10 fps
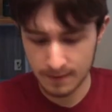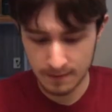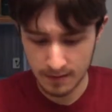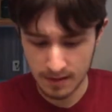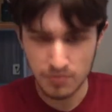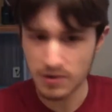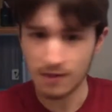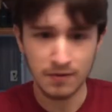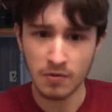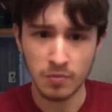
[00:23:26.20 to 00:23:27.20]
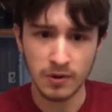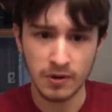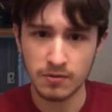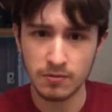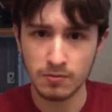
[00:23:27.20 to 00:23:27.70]
And I've never
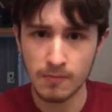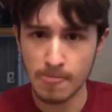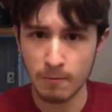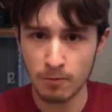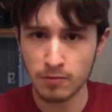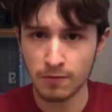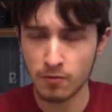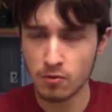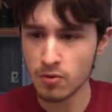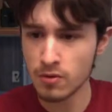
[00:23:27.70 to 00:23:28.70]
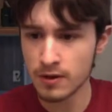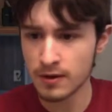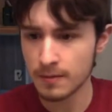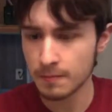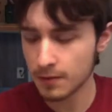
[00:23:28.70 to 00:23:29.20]
played one before,
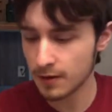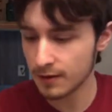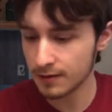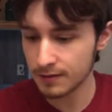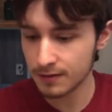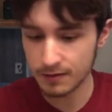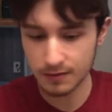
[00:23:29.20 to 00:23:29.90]
but